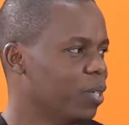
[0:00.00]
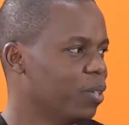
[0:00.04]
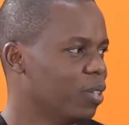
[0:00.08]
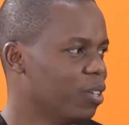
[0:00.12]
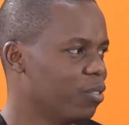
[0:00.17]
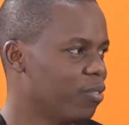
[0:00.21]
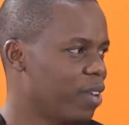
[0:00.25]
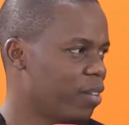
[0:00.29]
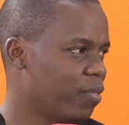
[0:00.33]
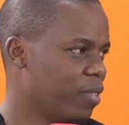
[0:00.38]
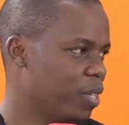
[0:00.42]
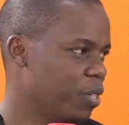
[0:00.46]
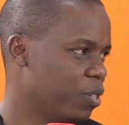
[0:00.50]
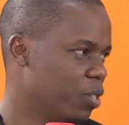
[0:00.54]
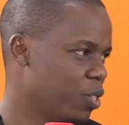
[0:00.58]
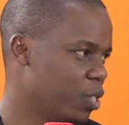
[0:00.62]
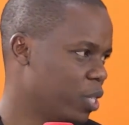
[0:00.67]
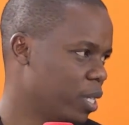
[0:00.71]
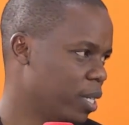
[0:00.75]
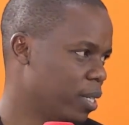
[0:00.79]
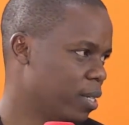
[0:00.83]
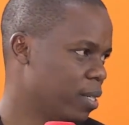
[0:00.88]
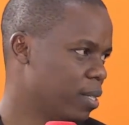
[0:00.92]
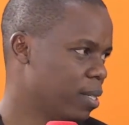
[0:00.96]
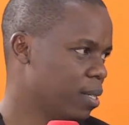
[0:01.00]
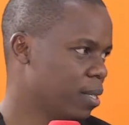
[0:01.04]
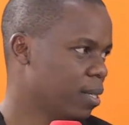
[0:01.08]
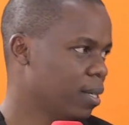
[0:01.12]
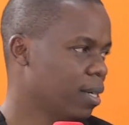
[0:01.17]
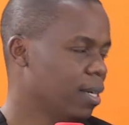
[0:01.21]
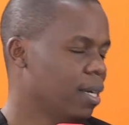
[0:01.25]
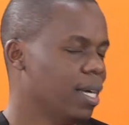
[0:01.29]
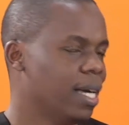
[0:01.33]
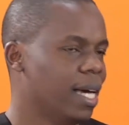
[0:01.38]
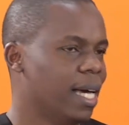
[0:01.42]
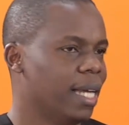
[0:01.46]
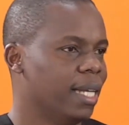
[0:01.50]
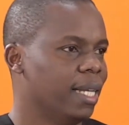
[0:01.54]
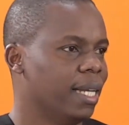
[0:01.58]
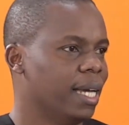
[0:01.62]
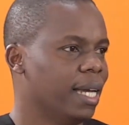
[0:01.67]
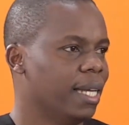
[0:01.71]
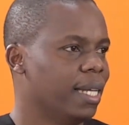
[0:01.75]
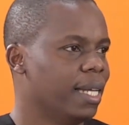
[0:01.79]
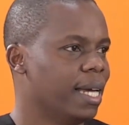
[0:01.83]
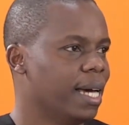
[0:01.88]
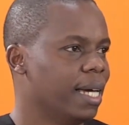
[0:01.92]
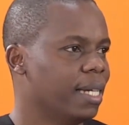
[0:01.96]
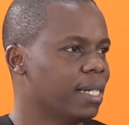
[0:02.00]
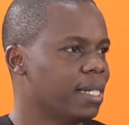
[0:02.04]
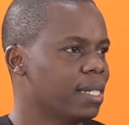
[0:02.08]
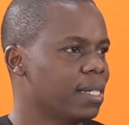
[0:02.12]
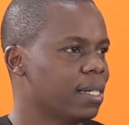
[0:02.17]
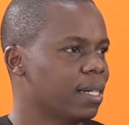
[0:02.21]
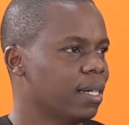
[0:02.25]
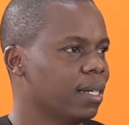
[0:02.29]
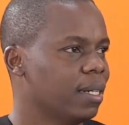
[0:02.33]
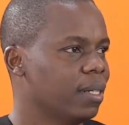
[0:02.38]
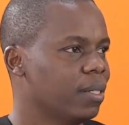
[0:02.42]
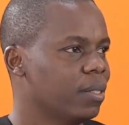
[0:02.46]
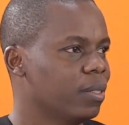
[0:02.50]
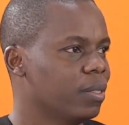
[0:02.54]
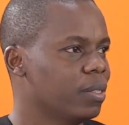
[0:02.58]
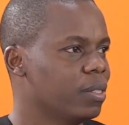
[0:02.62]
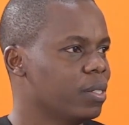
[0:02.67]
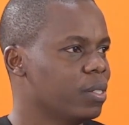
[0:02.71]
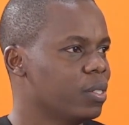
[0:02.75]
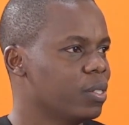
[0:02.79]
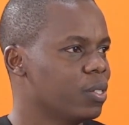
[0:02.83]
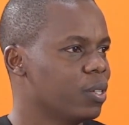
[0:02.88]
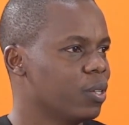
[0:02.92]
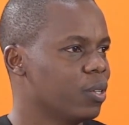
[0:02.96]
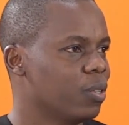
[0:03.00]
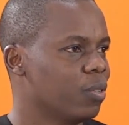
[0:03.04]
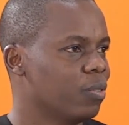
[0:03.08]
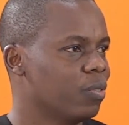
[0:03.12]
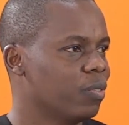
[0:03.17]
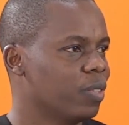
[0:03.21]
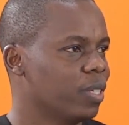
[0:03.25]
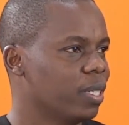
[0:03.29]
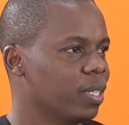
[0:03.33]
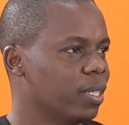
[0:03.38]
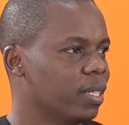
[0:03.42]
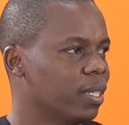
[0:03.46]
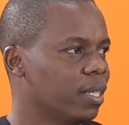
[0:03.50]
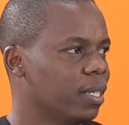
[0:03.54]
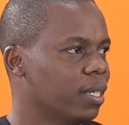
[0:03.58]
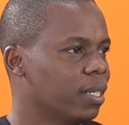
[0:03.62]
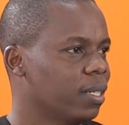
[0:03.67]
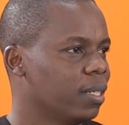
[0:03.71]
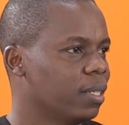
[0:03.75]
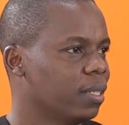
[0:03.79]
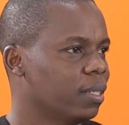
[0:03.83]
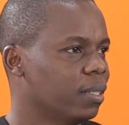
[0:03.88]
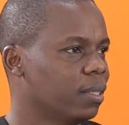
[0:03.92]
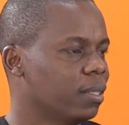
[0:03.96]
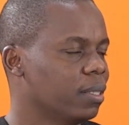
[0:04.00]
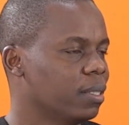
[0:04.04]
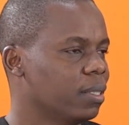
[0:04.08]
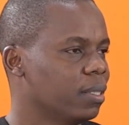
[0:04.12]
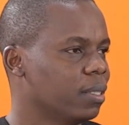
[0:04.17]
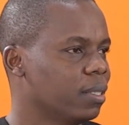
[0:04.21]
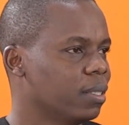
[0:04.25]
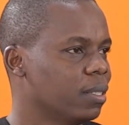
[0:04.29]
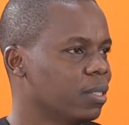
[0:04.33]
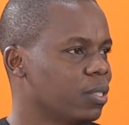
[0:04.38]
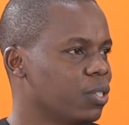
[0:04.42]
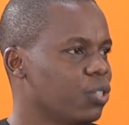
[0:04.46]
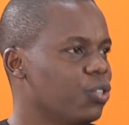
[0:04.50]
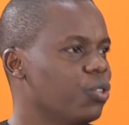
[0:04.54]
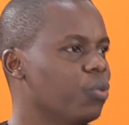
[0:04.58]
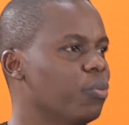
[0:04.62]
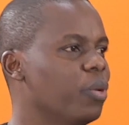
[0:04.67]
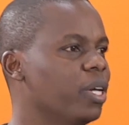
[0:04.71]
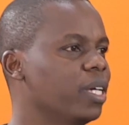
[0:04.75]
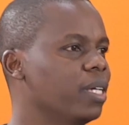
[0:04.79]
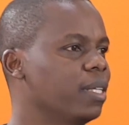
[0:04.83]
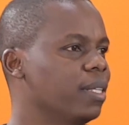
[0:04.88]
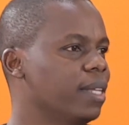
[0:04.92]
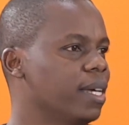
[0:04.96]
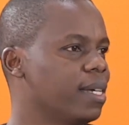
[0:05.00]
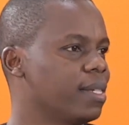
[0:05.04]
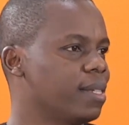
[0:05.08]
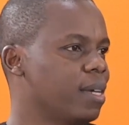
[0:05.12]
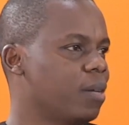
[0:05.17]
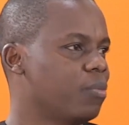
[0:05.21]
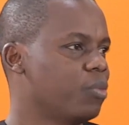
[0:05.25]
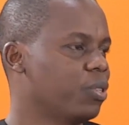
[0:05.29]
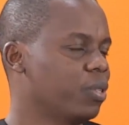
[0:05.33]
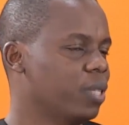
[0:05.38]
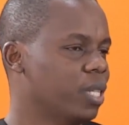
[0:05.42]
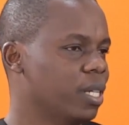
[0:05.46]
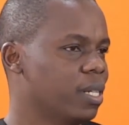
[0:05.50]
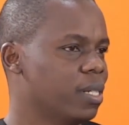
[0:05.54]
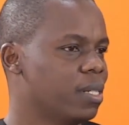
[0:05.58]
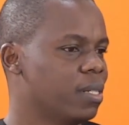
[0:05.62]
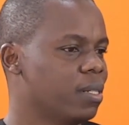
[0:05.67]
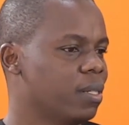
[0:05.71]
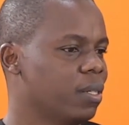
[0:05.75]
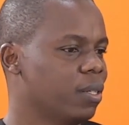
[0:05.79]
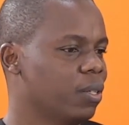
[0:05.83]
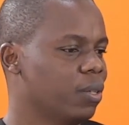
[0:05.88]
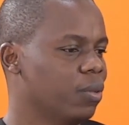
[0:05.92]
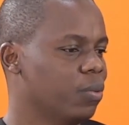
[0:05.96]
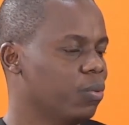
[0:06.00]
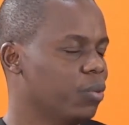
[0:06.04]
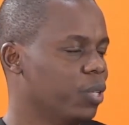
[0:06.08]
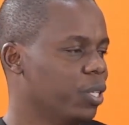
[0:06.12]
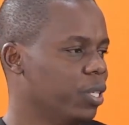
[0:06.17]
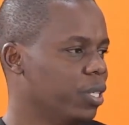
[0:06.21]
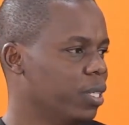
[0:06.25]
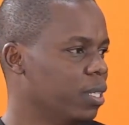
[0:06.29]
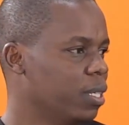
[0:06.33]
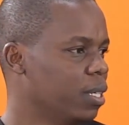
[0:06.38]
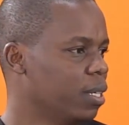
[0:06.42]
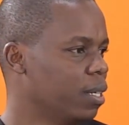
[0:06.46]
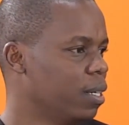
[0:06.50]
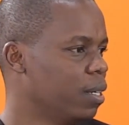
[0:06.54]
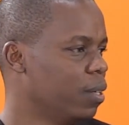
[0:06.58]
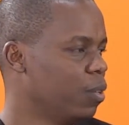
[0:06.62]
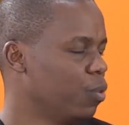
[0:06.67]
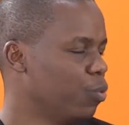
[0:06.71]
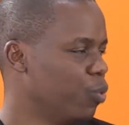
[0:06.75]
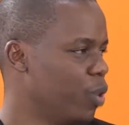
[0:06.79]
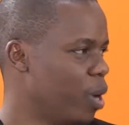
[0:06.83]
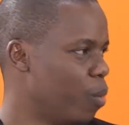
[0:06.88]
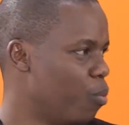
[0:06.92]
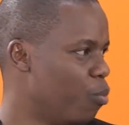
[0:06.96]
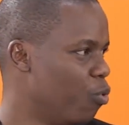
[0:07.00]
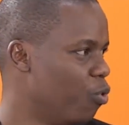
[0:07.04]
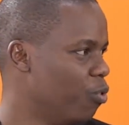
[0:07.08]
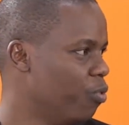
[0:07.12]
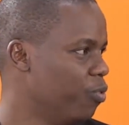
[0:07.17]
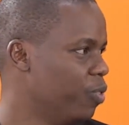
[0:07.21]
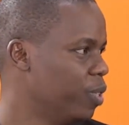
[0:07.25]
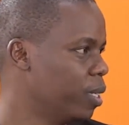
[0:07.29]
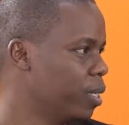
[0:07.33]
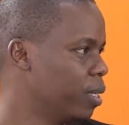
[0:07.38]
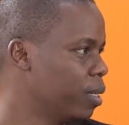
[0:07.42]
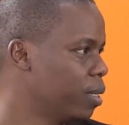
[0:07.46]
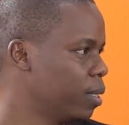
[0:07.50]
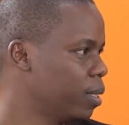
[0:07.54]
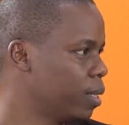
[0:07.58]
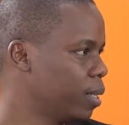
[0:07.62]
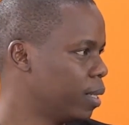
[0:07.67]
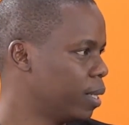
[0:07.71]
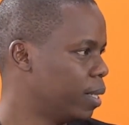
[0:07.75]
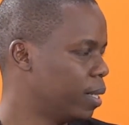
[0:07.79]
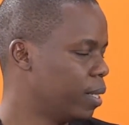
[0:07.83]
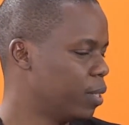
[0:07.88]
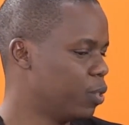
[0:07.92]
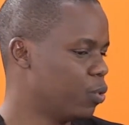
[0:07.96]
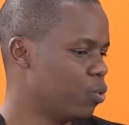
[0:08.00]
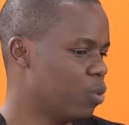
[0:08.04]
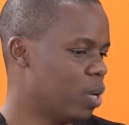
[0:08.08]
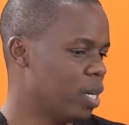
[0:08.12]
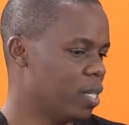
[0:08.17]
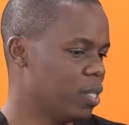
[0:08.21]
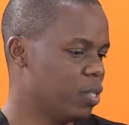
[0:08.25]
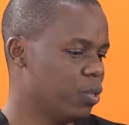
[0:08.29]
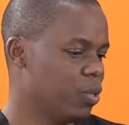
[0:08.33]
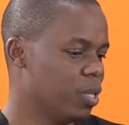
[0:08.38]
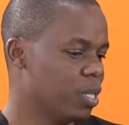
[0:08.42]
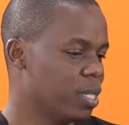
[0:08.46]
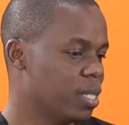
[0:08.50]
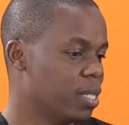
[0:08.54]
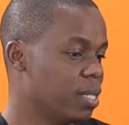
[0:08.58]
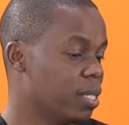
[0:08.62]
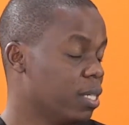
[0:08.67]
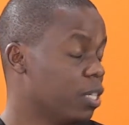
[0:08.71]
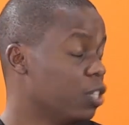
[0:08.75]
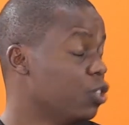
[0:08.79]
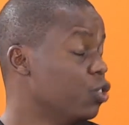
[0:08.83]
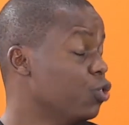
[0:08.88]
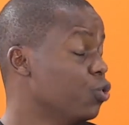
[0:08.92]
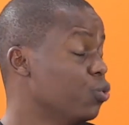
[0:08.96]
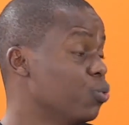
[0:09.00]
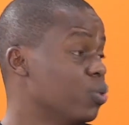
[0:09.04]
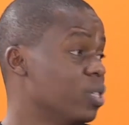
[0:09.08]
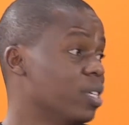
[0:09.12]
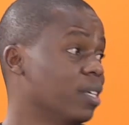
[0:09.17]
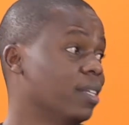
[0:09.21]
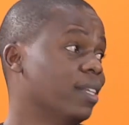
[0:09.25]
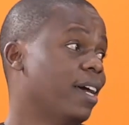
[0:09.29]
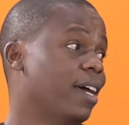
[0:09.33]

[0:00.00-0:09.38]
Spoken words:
500 shillings, and that sort of. So you're making the assumption that we are moving towards UHC using the